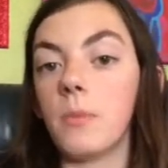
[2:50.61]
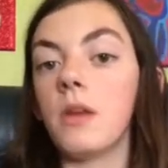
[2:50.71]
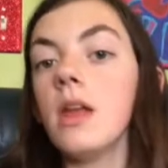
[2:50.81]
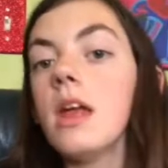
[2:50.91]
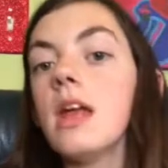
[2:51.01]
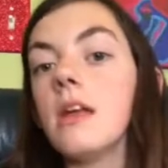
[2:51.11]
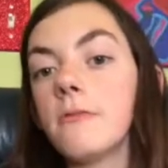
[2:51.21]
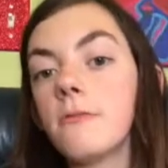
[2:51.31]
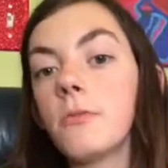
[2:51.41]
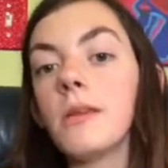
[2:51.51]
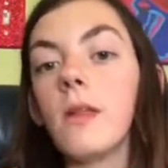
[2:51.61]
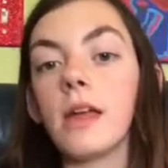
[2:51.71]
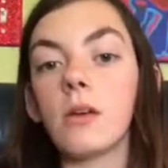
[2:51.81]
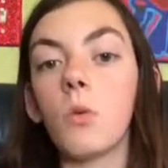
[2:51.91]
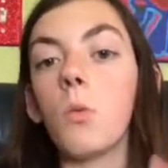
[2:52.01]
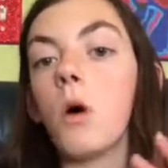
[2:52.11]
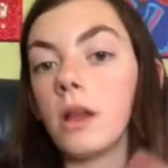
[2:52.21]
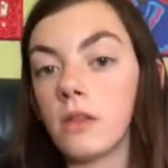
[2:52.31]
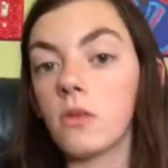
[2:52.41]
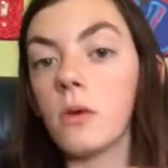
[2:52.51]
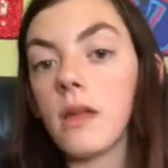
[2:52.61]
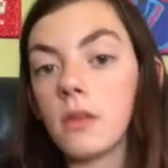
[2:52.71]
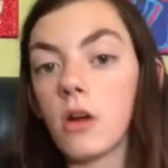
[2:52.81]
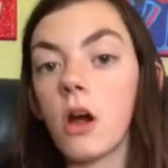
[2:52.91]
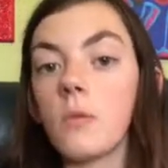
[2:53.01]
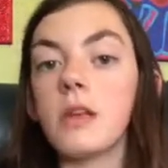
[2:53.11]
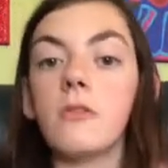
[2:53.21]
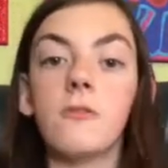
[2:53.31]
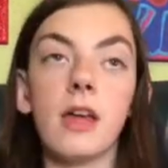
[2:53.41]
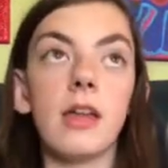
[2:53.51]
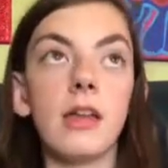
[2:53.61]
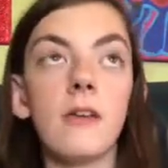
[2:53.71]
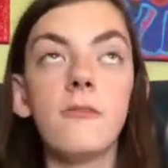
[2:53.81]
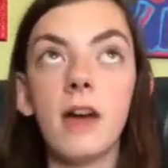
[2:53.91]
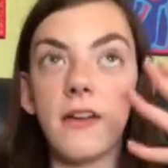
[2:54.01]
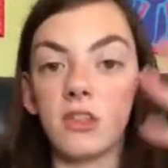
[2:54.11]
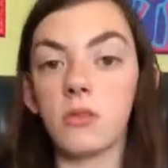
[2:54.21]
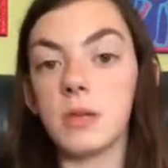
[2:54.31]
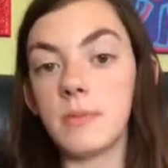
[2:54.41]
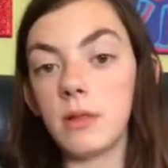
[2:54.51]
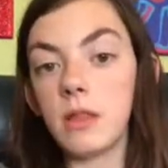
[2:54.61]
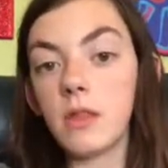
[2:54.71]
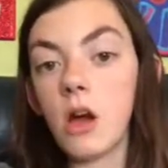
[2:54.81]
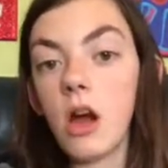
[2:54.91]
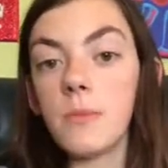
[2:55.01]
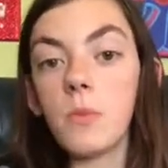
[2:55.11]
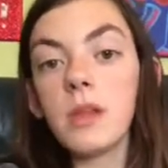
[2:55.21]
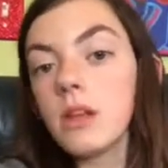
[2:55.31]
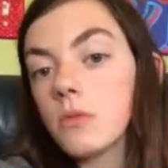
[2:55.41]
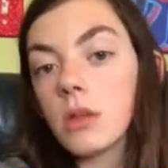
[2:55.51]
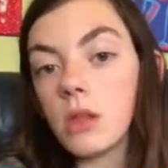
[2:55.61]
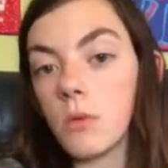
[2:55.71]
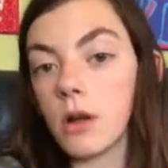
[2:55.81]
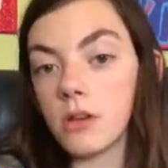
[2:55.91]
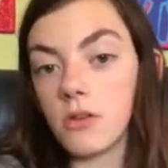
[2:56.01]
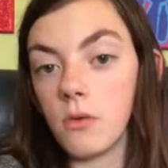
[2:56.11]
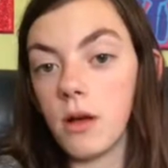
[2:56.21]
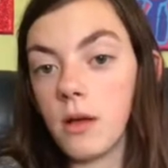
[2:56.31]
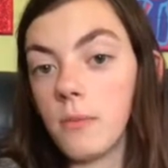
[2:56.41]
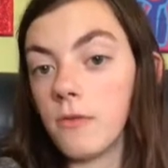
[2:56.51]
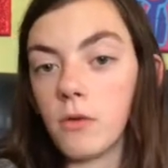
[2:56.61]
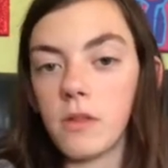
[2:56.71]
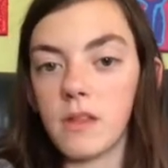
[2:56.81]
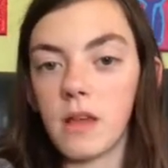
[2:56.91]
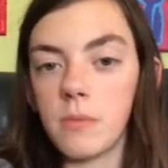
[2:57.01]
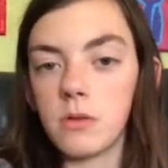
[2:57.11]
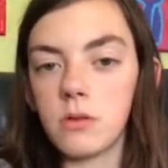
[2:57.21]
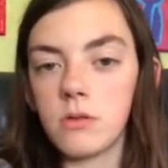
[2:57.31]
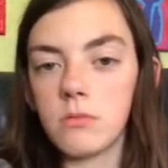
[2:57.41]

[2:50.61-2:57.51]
But if we like wanted to ride in the car, we could fit 5 other people in the car, but we didn't really want to before this happened.